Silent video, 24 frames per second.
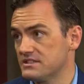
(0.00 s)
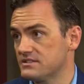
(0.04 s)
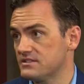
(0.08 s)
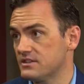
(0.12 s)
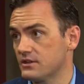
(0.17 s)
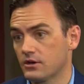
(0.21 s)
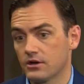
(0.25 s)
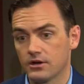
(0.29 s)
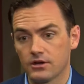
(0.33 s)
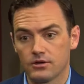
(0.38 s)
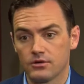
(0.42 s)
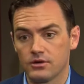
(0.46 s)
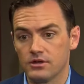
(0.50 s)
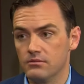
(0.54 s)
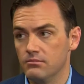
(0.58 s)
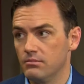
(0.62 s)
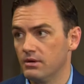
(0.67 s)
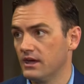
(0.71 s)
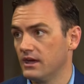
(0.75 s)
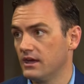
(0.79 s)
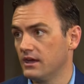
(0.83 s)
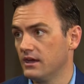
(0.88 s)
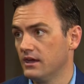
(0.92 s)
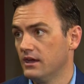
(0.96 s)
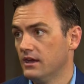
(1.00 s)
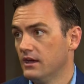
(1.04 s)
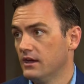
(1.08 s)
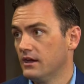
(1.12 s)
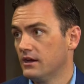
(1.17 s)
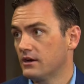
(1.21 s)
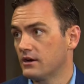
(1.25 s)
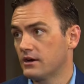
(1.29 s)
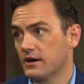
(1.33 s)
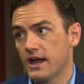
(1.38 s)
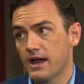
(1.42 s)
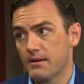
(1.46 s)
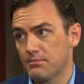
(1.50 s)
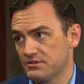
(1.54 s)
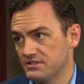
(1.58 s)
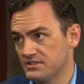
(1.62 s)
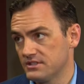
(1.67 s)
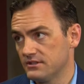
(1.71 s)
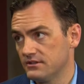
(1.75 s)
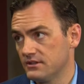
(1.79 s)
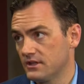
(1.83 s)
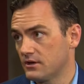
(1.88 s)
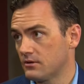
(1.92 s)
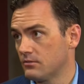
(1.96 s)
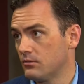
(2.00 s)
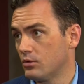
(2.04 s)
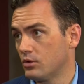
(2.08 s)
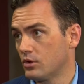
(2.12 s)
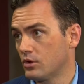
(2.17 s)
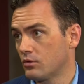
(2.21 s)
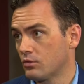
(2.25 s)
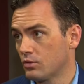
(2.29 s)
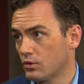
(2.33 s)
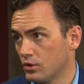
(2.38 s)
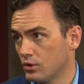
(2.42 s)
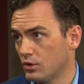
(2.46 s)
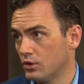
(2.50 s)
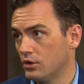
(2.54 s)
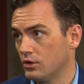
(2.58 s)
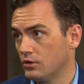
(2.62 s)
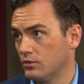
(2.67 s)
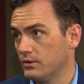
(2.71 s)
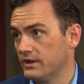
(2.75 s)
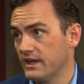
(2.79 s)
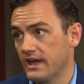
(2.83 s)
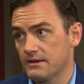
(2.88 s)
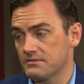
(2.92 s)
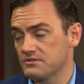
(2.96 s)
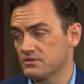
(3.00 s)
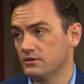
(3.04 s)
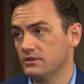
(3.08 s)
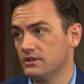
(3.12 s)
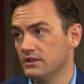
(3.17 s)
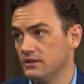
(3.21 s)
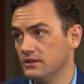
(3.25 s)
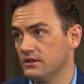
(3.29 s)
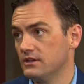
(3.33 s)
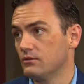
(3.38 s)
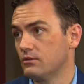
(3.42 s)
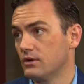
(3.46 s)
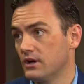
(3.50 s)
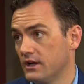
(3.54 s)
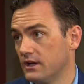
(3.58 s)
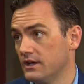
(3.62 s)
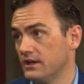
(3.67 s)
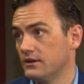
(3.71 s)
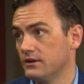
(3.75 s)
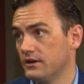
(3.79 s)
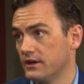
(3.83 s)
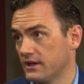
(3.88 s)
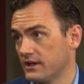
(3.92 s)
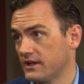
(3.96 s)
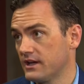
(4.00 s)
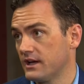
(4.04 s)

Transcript: The announcement comes less than two months after Gallagher announced he would not seek